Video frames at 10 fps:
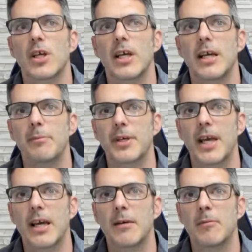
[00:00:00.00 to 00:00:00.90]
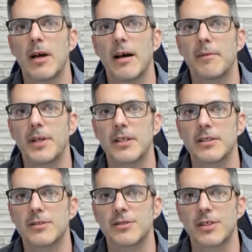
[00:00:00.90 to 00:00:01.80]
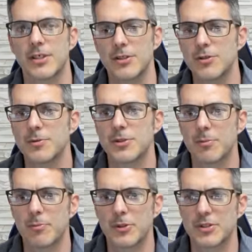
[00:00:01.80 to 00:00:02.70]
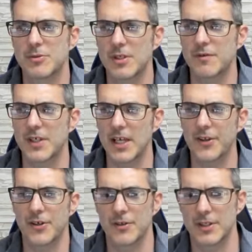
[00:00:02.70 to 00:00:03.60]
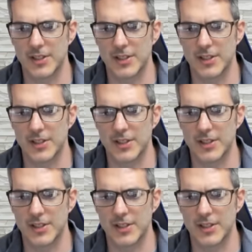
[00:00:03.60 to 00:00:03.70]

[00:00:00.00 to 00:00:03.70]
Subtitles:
It became evident. He's just like, you should put some stuff together that's